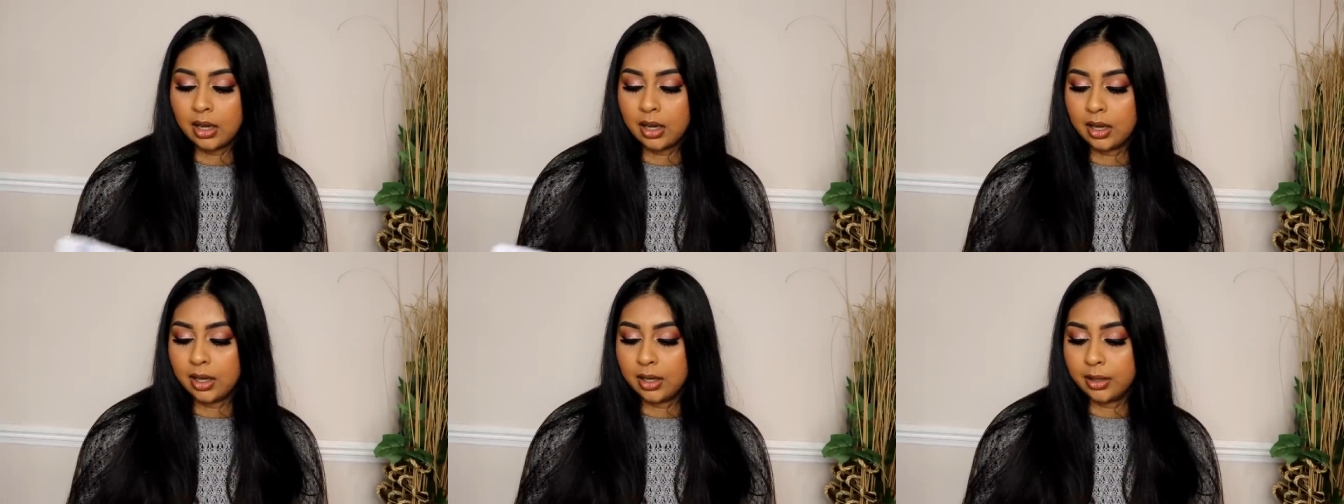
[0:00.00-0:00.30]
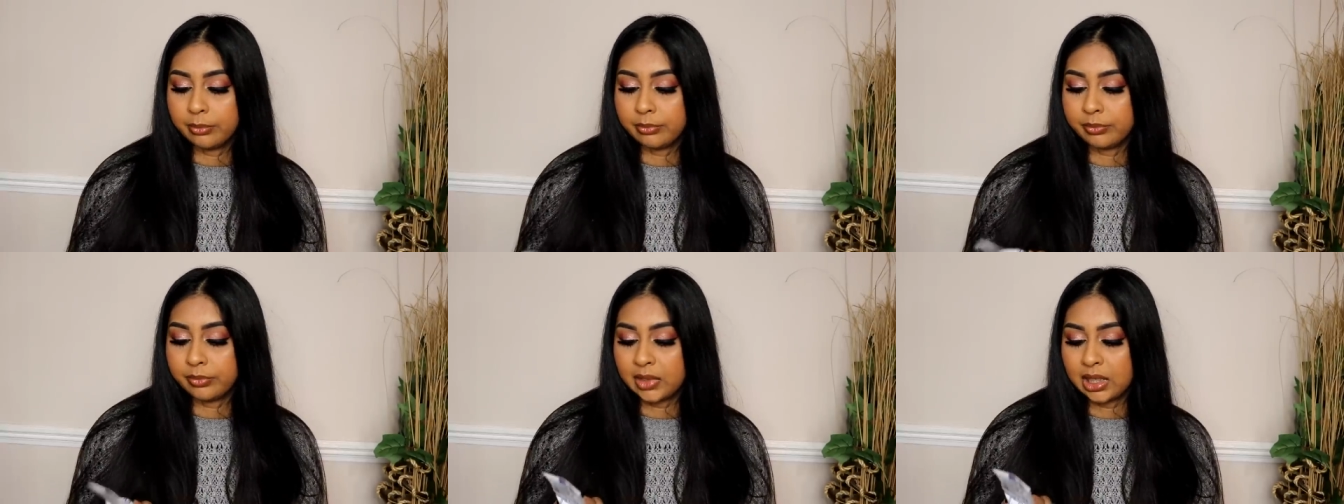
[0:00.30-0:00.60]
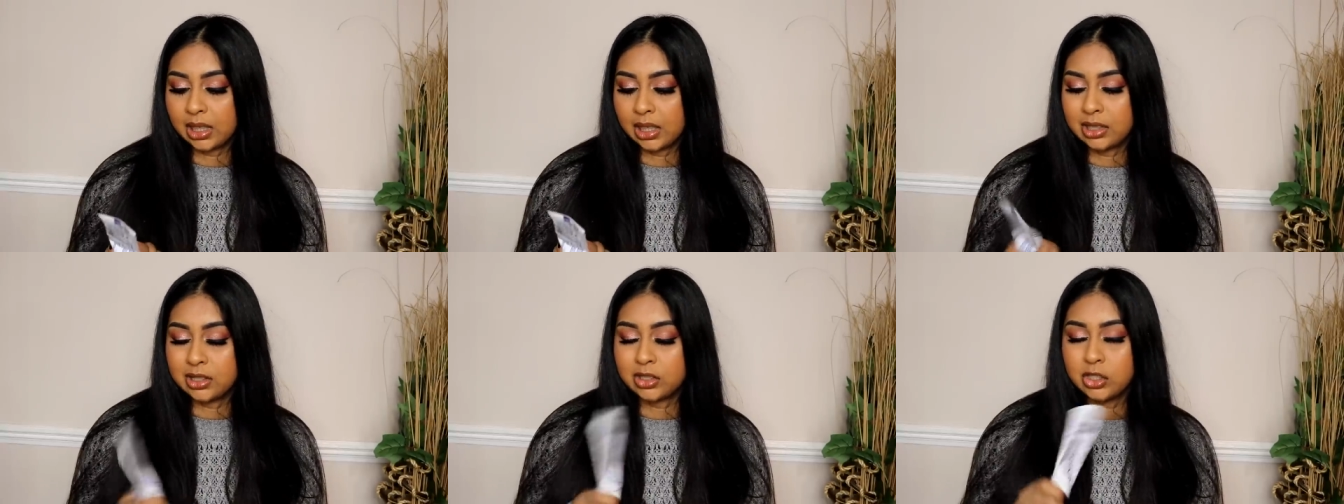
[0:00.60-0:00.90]
Um,
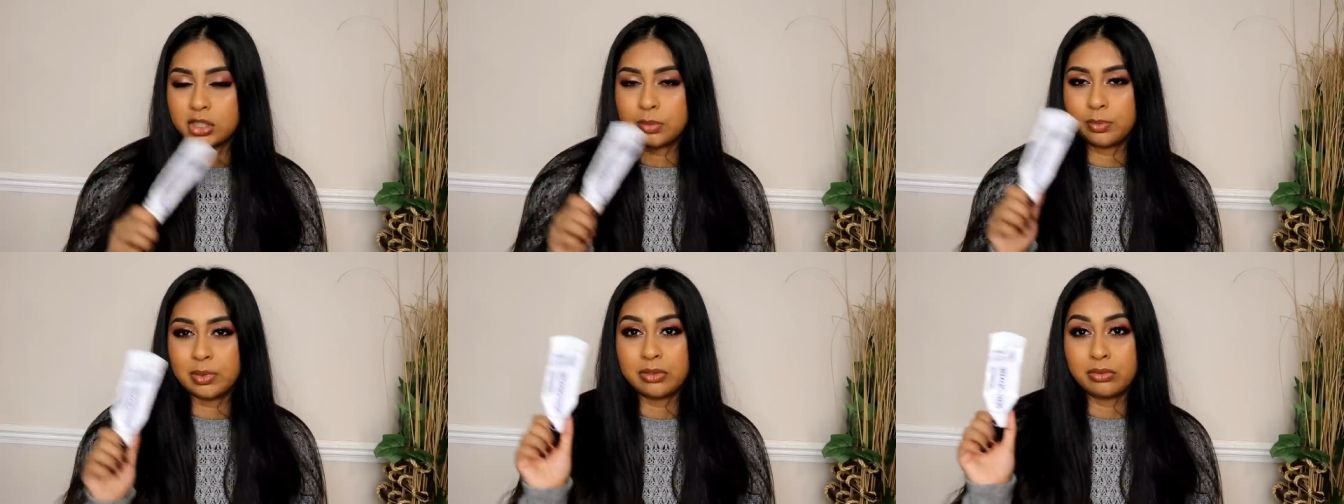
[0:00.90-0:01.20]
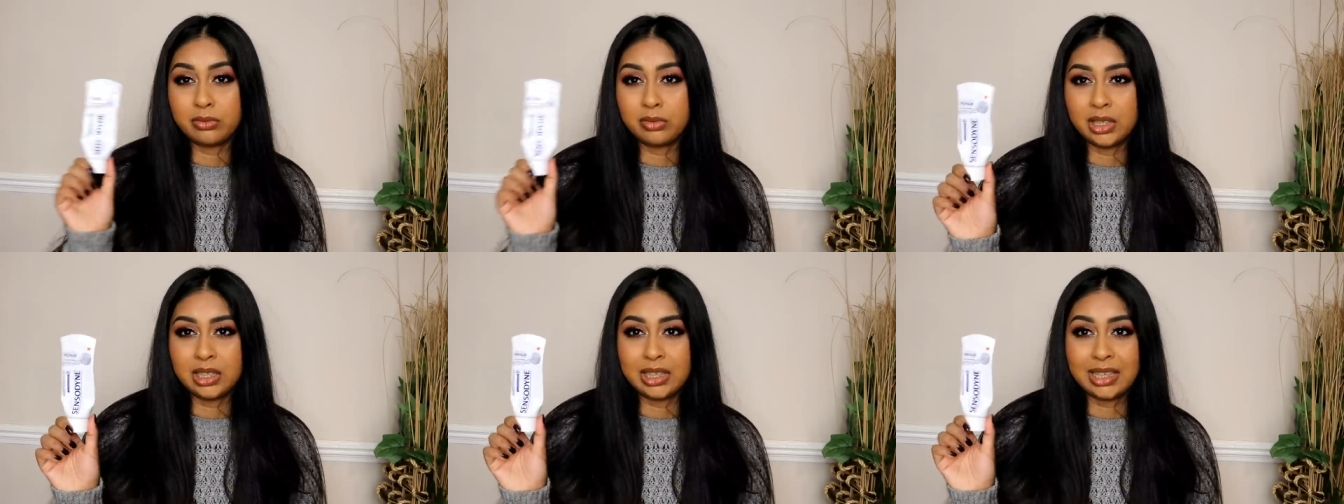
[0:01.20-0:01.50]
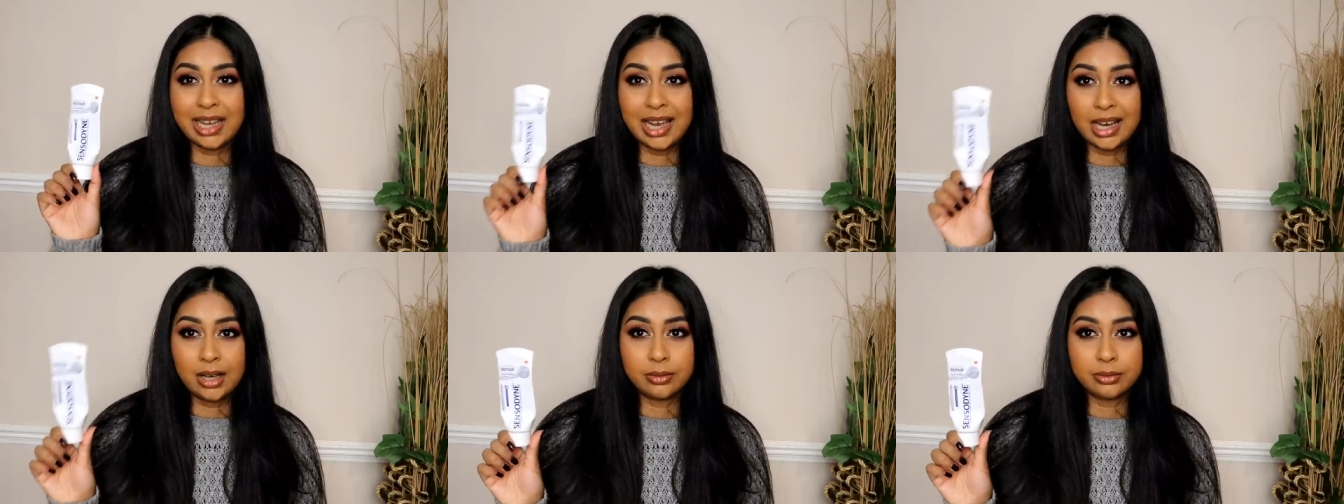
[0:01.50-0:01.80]
and it's just been
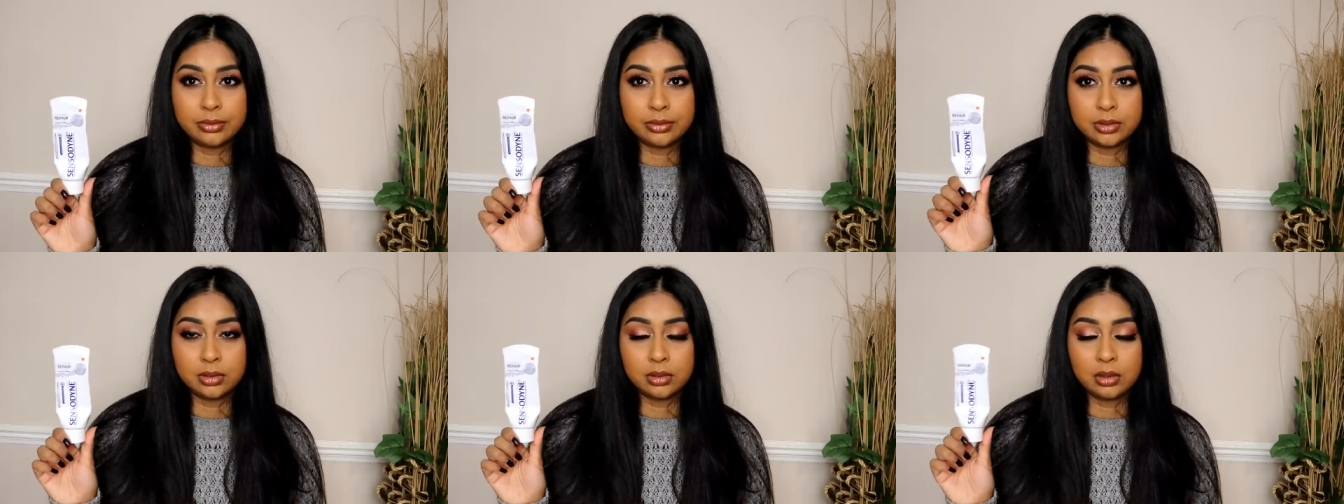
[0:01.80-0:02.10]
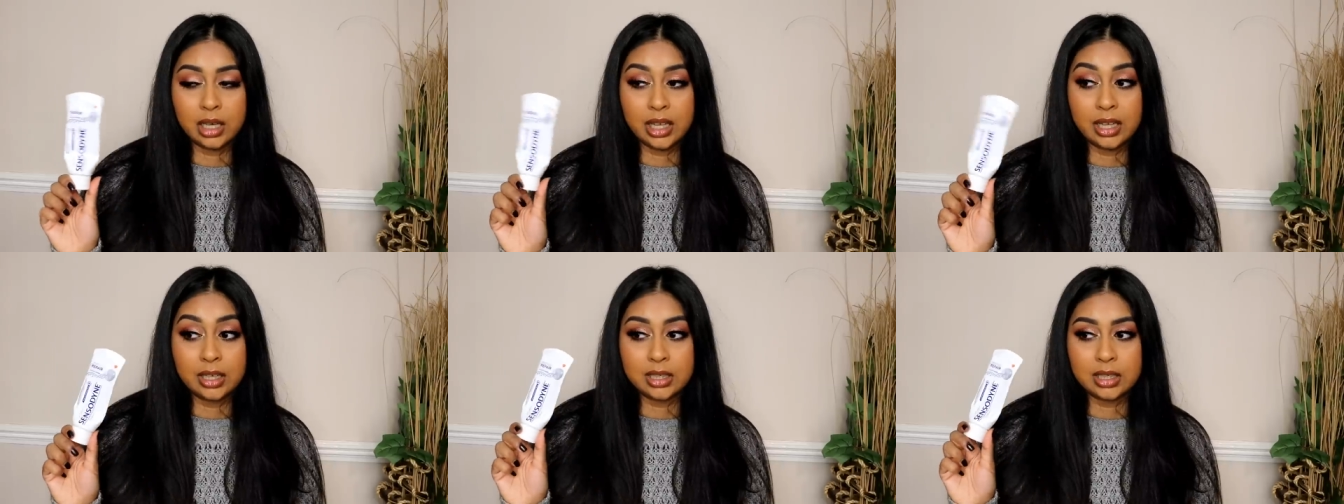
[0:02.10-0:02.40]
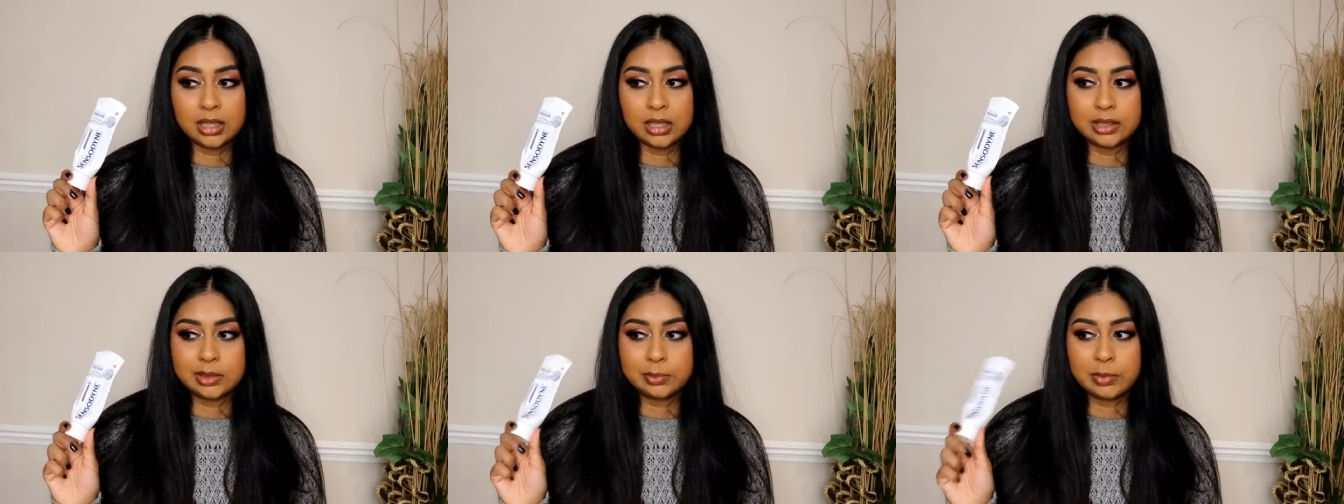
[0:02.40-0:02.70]
really helpful
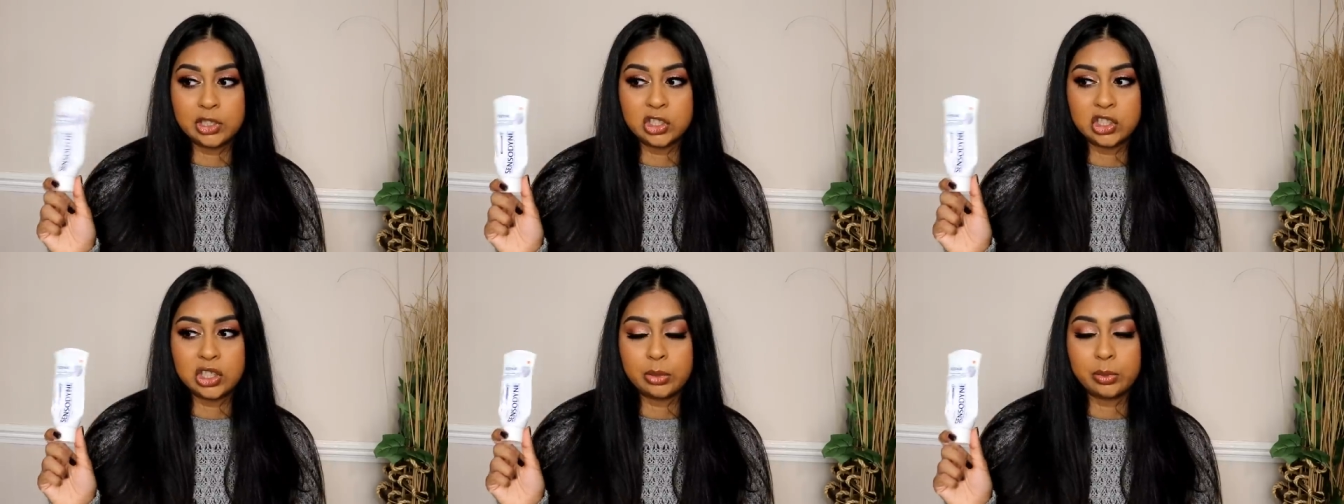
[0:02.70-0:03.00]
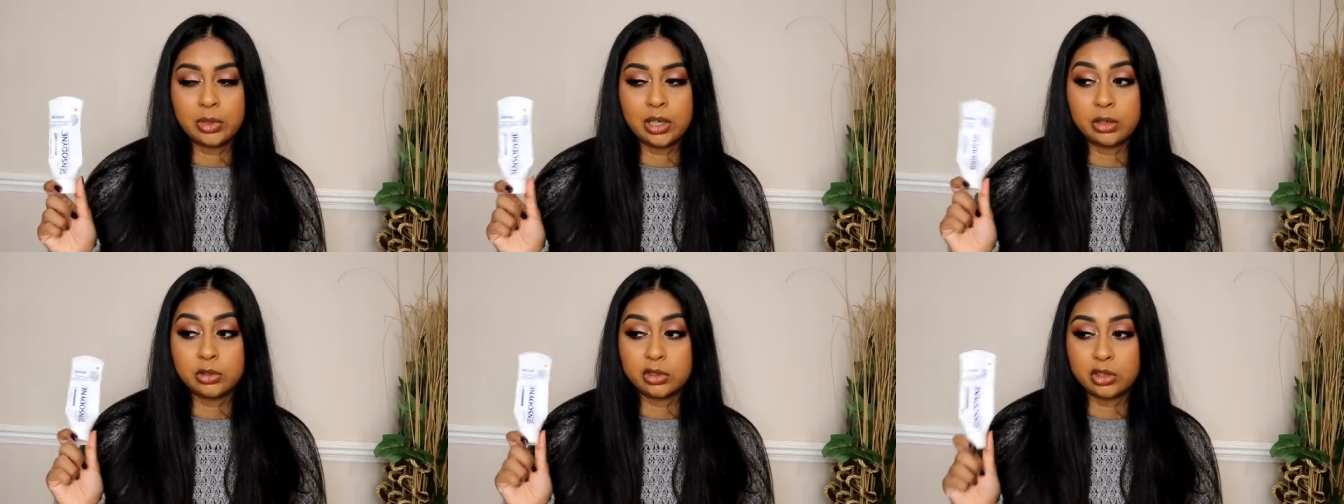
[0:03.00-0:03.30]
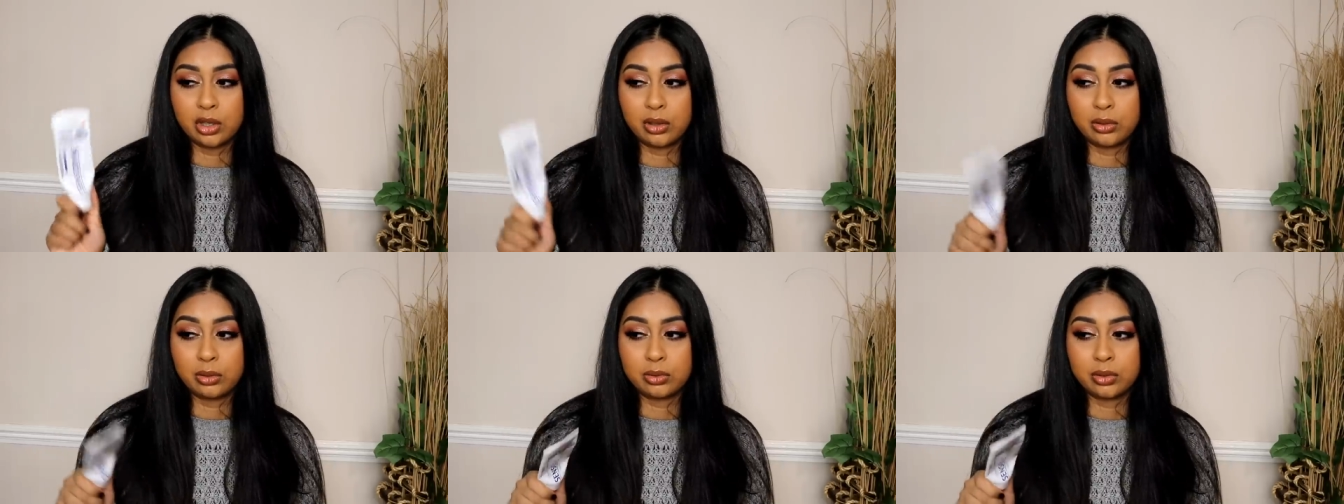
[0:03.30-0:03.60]
like especially when I was
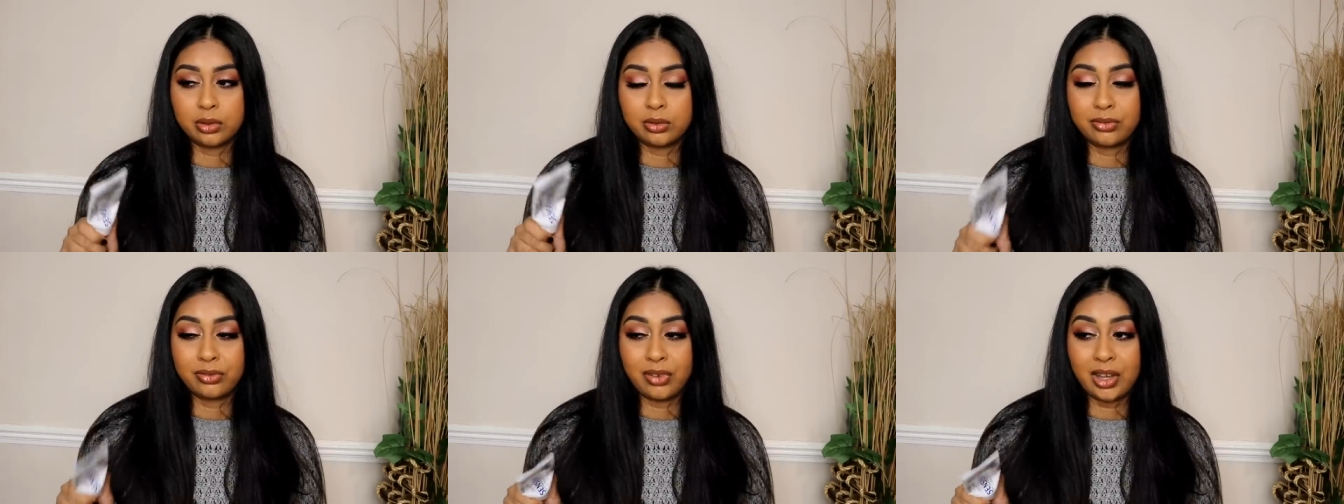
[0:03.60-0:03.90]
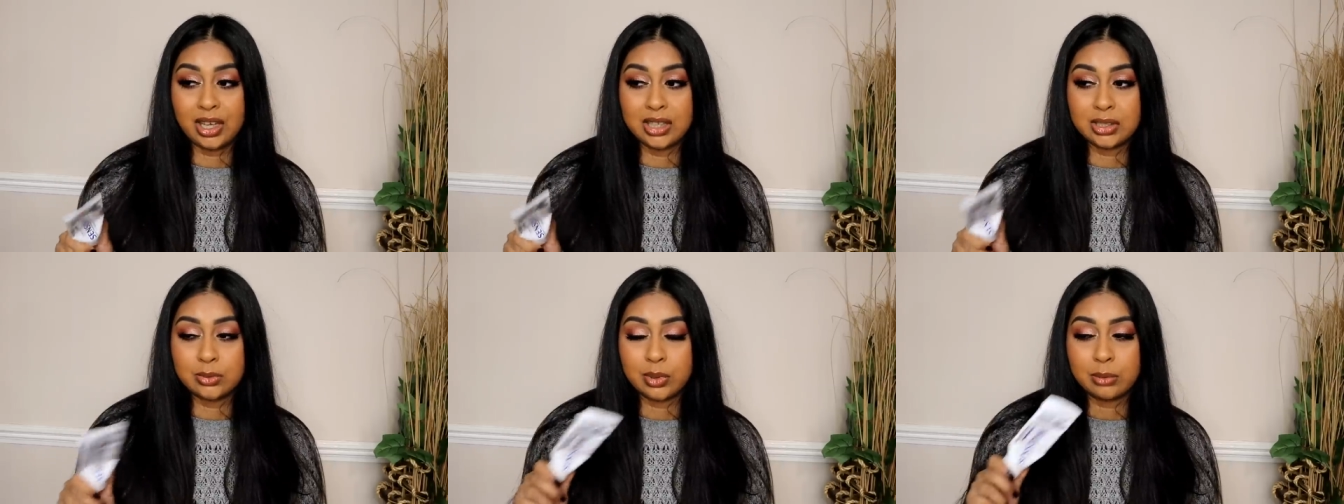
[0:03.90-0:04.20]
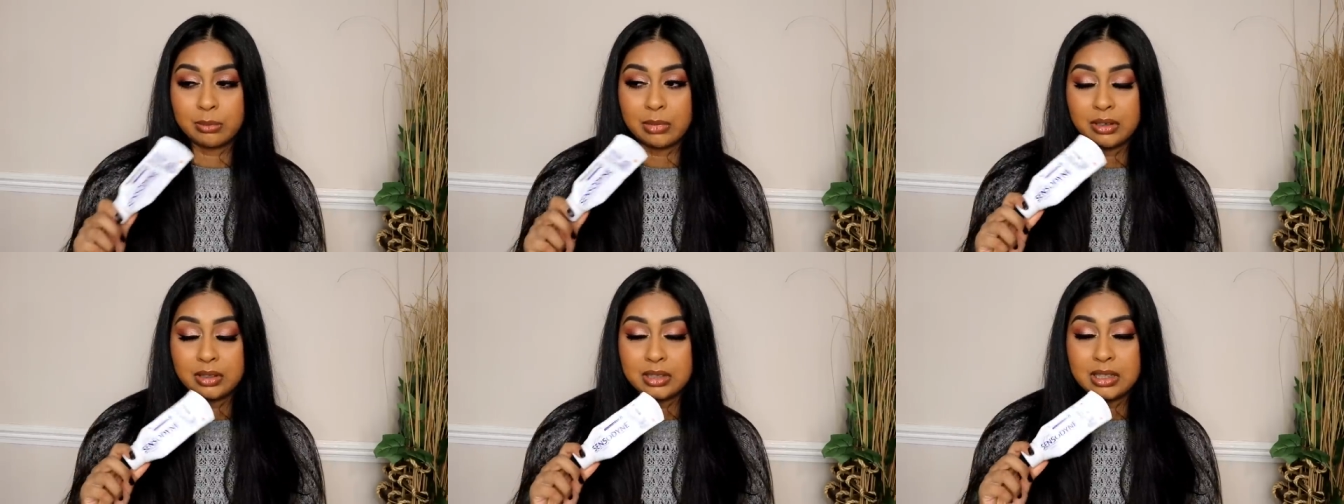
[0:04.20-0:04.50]
going through a phase
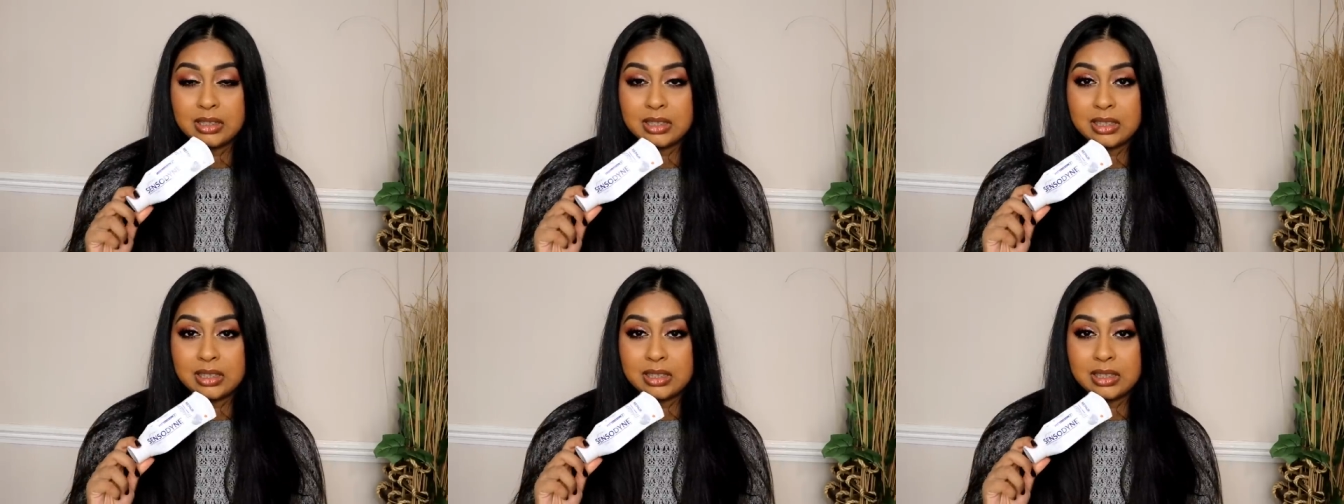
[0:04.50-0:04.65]
where my